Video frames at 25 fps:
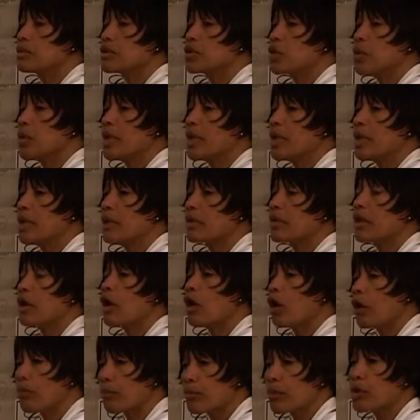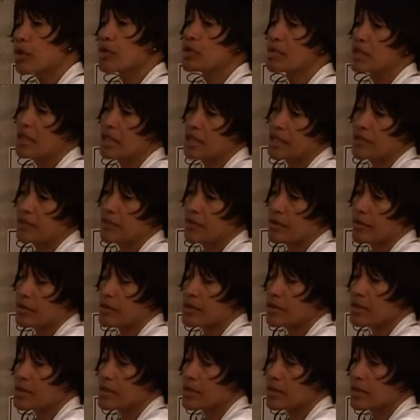doing the hot process
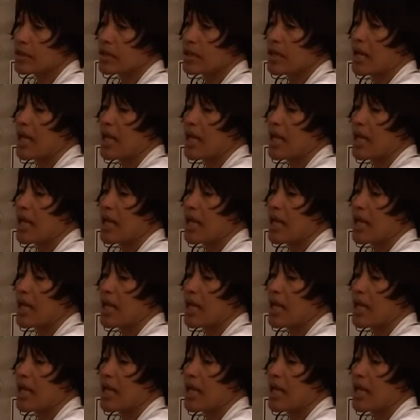first,